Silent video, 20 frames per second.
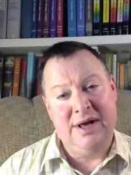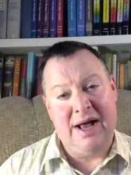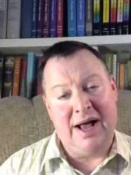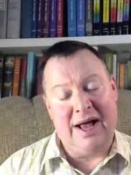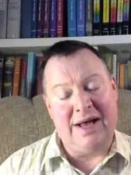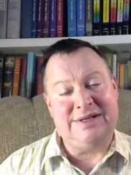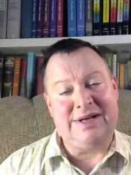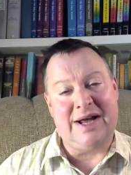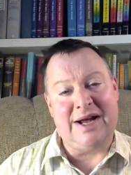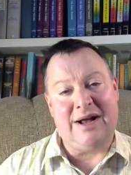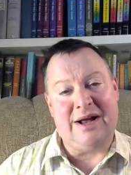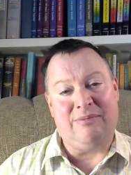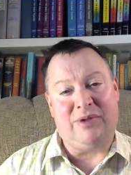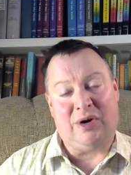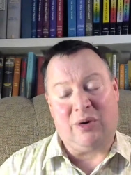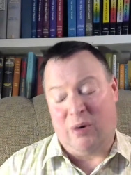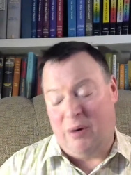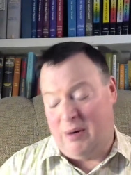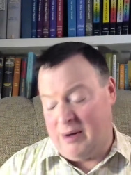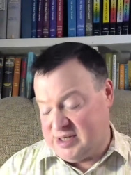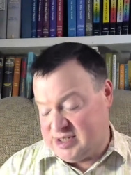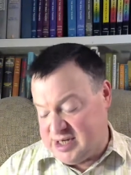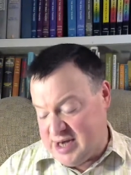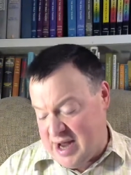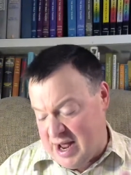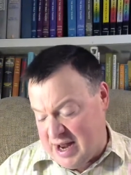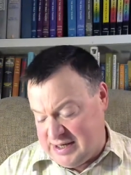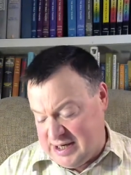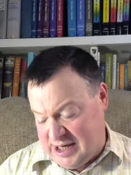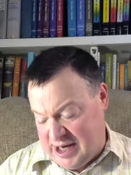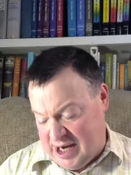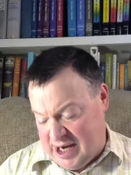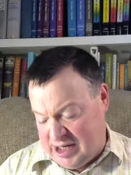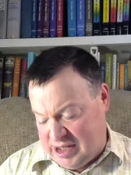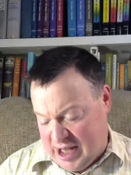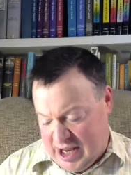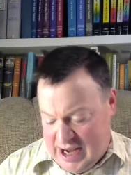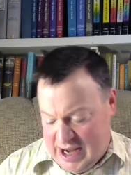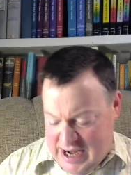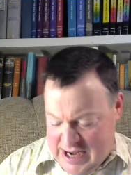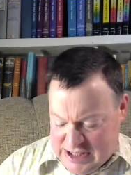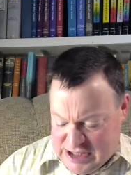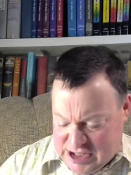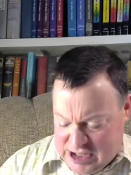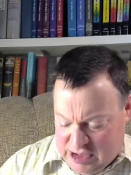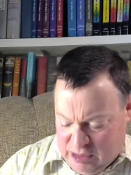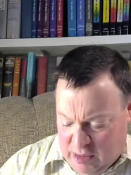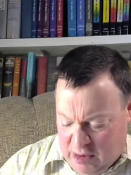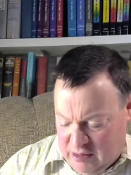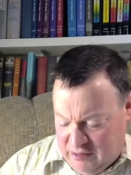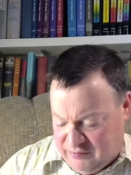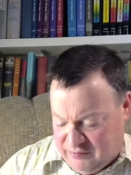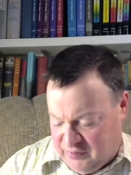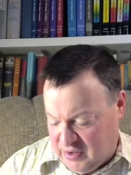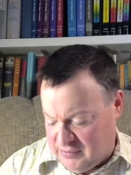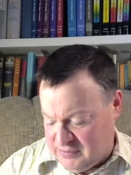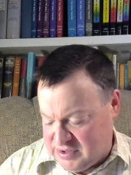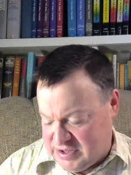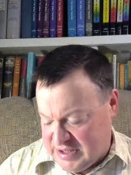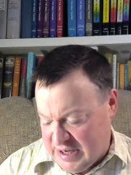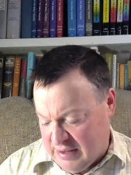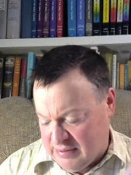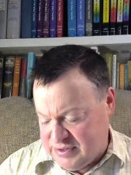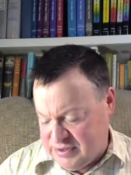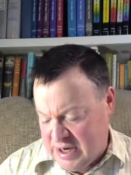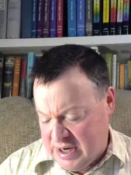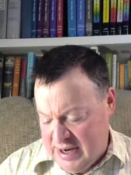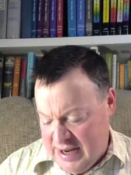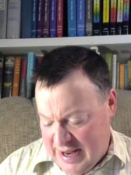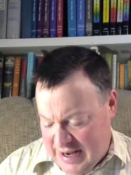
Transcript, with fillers: and take up the cross, not to take the easy road for themselves